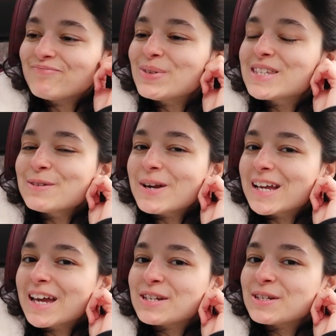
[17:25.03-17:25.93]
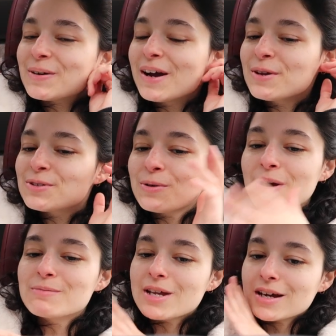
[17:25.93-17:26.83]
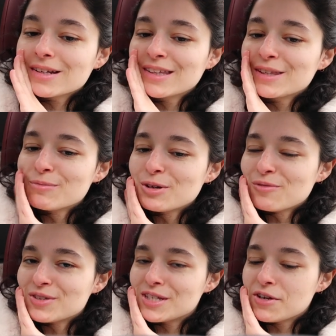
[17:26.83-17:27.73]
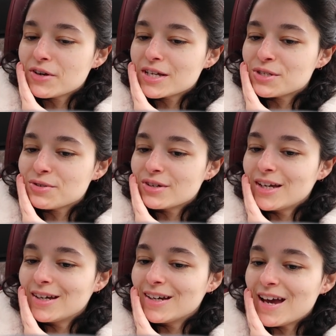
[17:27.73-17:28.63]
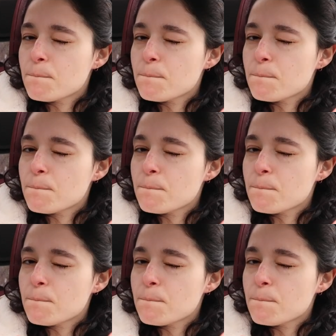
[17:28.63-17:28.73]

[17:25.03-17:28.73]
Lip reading: We'll see what I can get to. I also am technically in the middle of the secret history.